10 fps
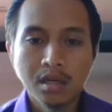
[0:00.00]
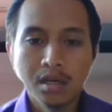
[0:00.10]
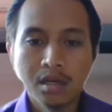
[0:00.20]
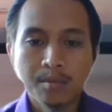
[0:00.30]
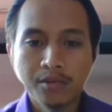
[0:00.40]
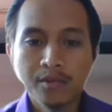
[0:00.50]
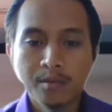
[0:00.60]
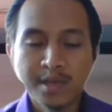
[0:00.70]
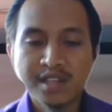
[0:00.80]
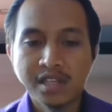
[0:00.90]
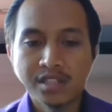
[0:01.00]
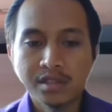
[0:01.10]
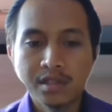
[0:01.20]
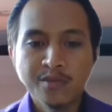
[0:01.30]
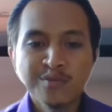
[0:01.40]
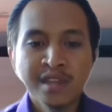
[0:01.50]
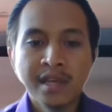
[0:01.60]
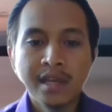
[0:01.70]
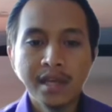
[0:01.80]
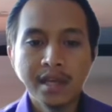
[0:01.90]
approved by the lecturer.
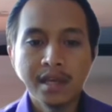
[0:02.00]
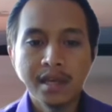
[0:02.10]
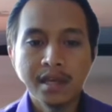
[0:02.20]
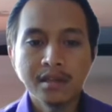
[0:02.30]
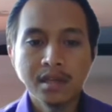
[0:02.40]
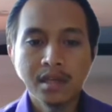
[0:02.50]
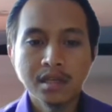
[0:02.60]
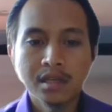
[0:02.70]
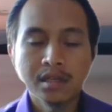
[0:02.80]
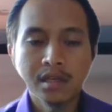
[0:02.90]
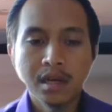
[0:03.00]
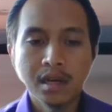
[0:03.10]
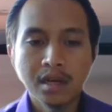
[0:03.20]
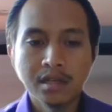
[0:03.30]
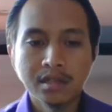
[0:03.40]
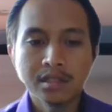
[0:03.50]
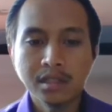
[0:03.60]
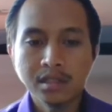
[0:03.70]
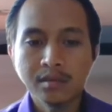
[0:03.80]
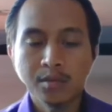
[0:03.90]
And the
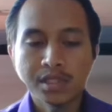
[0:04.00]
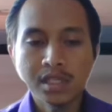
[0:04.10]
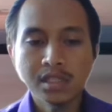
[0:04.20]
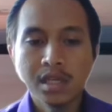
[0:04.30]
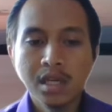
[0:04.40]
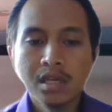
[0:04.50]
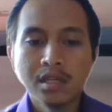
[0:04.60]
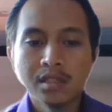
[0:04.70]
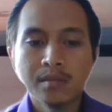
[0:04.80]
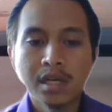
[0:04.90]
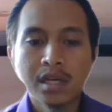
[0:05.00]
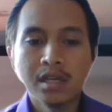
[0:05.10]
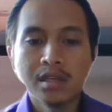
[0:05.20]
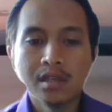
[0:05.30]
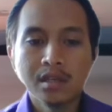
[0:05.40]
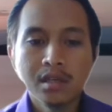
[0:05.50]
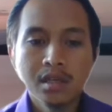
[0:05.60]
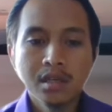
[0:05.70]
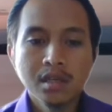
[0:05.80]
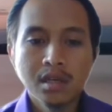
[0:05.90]
third process is by
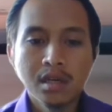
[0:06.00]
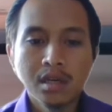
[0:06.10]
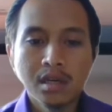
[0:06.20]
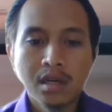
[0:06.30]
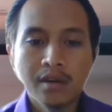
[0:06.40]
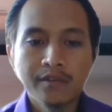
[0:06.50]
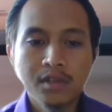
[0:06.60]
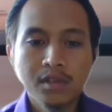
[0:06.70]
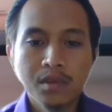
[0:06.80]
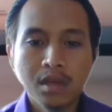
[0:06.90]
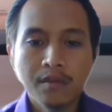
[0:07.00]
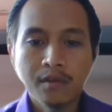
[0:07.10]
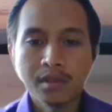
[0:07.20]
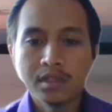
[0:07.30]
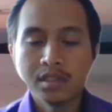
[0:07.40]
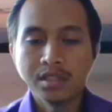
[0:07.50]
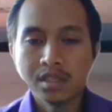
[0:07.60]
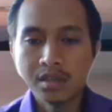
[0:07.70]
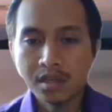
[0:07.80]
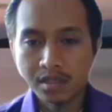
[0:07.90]
after we have already
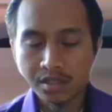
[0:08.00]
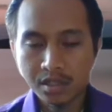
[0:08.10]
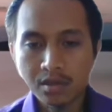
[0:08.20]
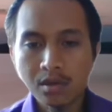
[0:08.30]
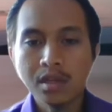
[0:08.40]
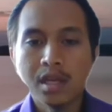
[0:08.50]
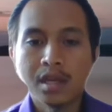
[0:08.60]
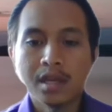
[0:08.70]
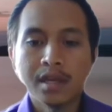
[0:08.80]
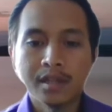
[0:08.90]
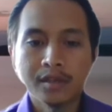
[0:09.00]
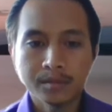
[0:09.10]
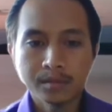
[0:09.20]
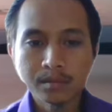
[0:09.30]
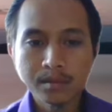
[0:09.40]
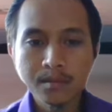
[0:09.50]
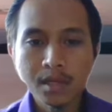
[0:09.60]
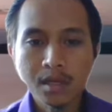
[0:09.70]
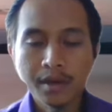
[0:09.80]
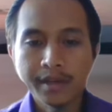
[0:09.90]
generated the G code and
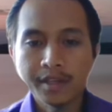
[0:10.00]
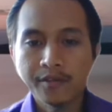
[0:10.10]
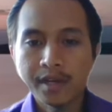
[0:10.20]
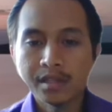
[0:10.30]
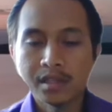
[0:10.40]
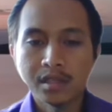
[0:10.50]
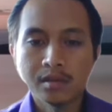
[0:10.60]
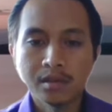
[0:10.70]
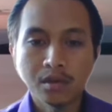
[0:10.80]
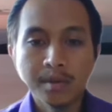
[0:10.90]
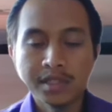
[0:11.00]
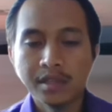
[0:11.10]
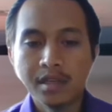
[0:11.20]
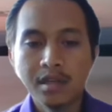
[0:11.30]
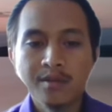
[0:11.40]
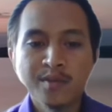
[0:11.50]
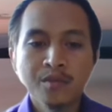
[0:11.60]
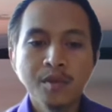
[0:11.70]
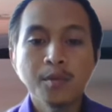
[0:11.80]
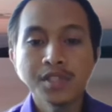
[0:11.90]
already find the raw material,
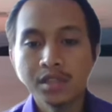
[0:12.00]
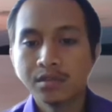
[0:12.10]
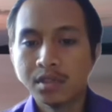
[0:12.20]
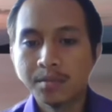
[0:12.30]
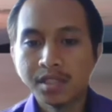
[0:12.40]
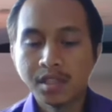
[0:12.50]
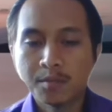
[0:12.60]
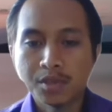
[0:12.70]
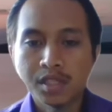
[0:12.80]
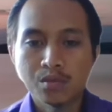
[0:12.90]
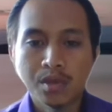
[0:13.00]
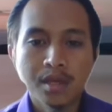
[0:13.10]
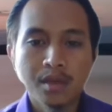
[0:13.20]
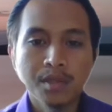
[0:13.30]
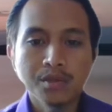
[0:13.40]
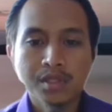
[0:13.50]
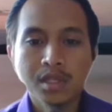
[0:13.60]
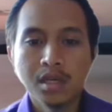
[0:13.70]
we proceed to the machining process where we use